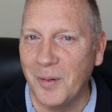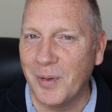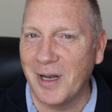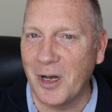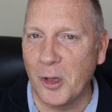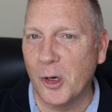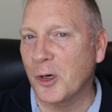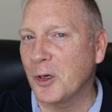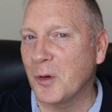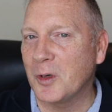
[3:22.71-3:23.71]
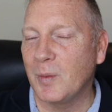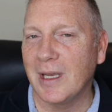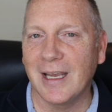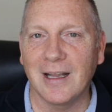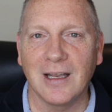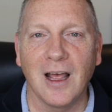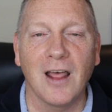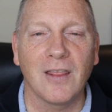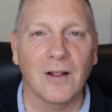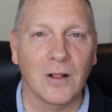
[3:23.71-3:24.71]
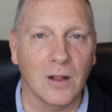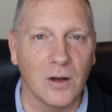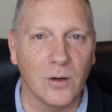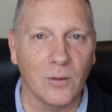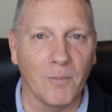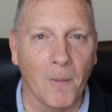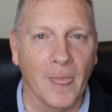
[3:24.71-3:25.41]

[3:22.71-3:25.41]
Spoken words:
but how long are you going to be in the loan.